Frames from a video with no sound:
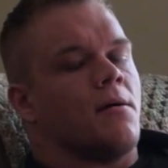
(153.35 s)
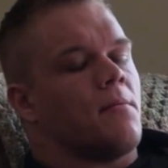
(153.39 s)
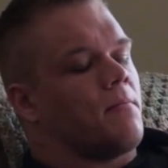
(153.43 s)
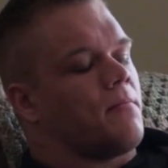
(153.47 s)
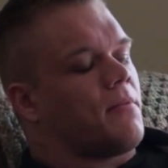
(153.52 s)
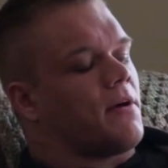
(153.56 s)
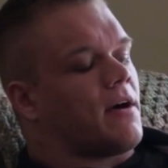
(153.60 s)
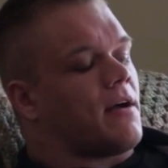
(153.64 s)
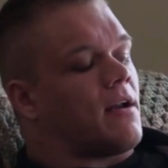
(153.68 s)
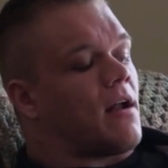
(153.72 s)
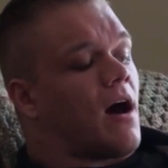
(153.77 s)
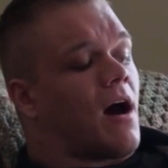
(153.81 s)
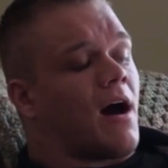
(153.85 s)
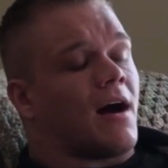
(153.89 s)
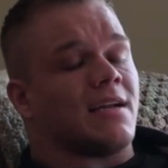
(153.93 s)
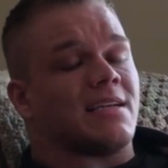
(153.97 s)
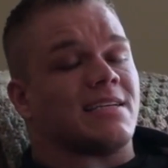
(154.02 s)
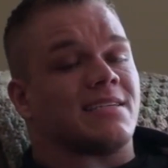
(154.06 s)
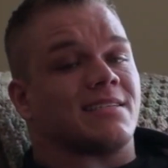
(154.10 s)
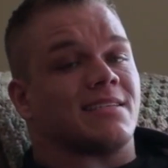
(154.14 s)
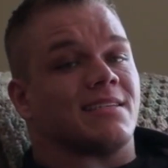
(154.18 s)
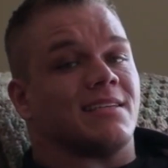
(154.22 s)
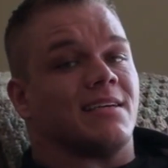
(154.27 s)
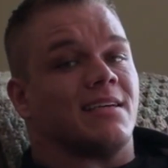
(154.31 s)
But
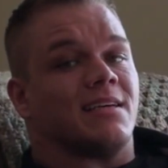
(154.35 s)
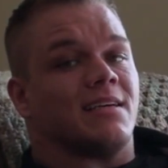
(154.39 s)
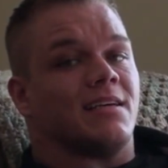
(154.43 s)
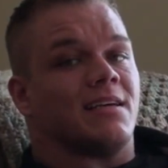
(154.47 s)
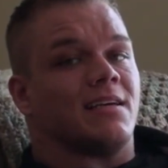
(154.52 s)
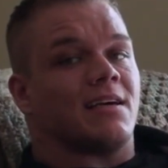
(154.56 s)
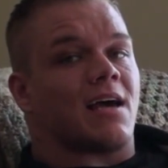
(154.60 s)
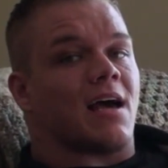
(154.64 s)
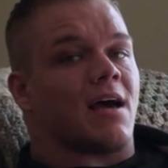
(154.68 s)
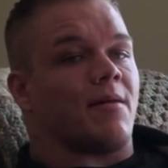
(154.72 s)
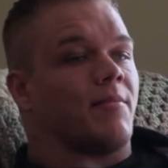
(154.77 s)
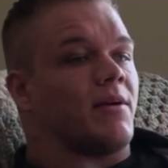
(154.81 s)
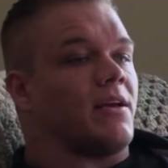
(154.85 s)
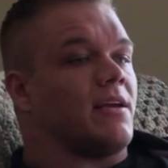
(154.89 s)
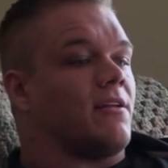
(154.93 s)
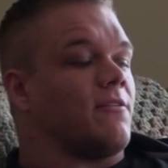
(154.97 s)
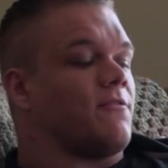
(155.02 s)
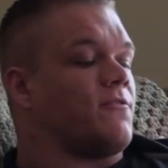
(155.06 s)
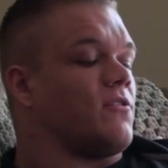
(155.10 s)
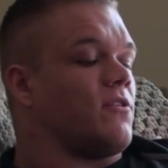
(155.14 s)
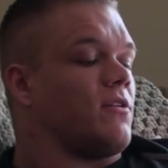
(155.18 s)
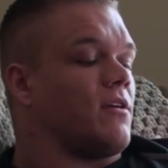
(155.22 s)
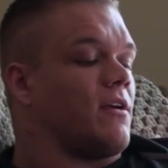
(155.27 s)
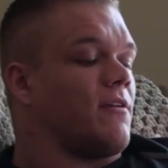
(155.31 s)
honestly,
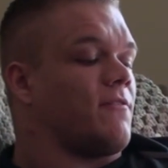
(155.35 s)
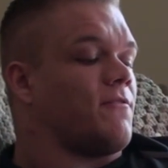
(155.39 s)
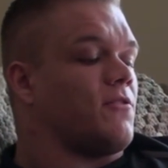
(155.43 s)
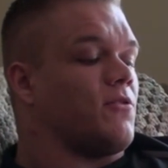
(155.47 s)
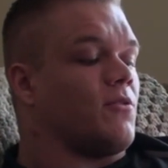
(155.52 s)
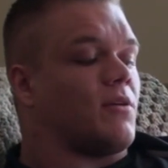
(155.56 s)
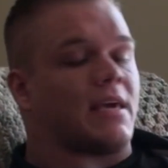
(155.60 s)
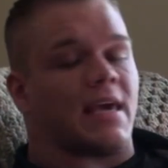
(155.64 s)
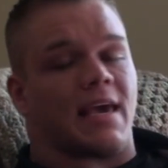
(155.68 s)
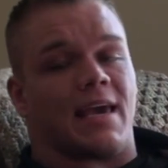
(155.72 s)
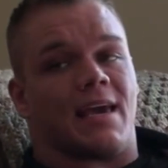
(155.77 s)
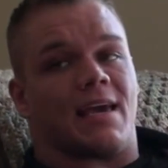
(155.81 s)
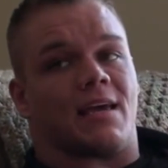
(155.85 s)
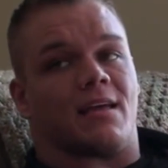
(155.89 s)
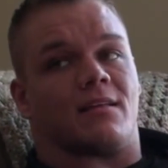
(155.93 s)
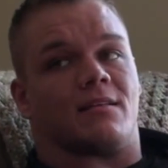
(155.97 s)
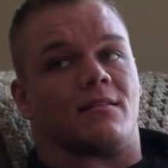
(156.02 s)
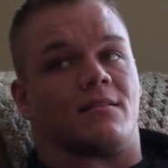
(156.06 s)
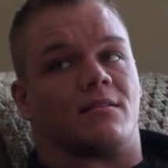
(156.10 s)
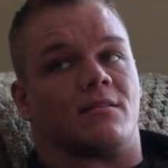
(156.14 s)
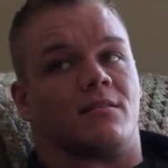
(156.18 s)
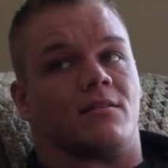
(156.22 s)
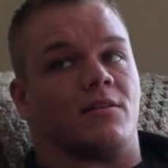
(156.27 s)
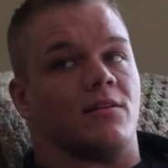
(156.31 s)
if you can't,
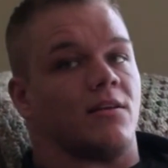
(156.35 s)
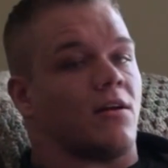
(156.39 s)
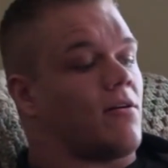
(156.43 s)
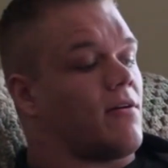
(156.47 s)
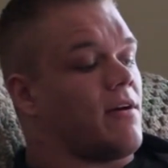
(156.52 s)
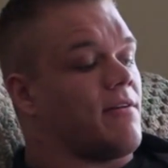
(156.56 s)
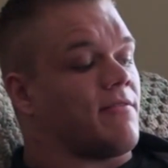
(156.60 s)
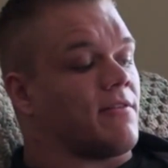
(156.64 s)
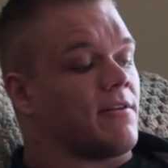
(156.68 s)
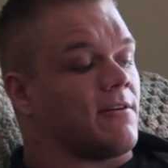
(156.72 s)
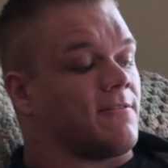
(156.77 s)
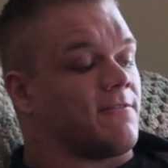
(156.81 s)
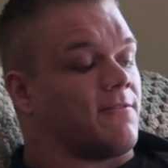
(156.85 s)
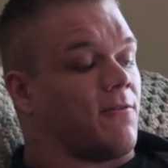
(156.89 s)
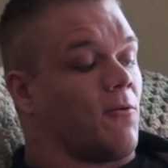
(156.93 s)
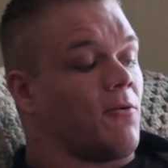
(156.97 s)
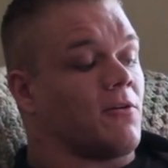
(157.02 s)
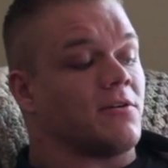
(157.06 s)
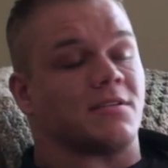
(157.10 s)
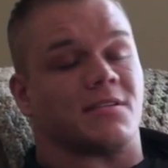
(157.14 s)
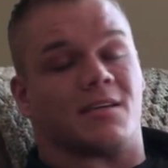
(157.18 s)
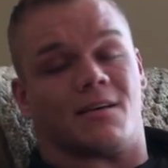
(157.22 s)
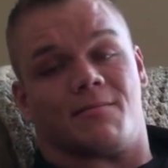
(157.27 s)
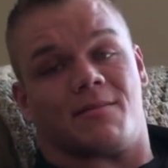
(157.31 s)
even
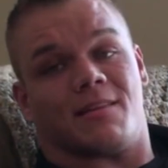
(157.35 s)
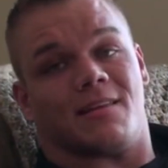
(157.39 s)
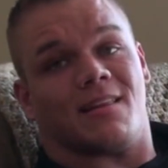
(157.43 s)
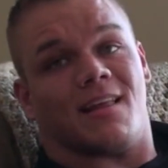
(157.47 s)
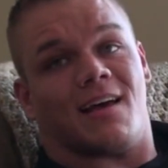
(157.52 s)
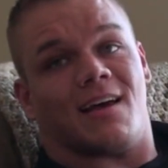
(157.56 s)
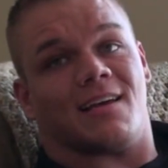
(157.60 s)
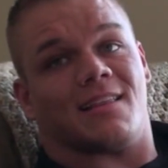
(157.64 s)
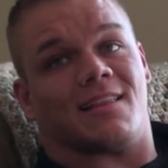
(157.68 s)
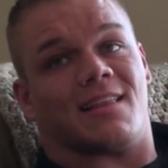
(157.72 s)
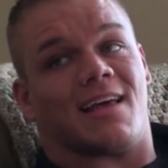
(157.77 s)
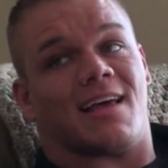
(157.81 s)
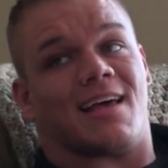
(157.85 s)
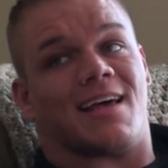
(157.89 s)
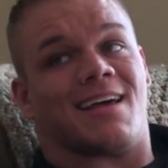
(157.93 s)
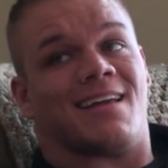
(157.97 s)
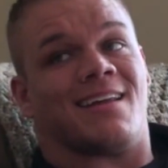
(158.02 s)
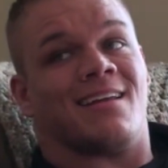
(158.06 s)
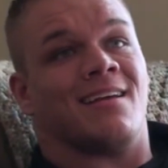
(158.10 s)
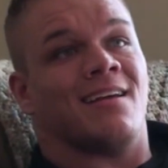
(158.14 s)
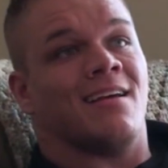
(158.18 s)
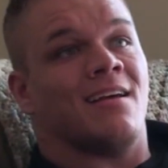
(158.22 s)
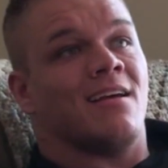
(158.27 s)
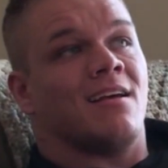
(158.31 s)
afford something like
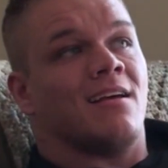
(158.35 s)
that,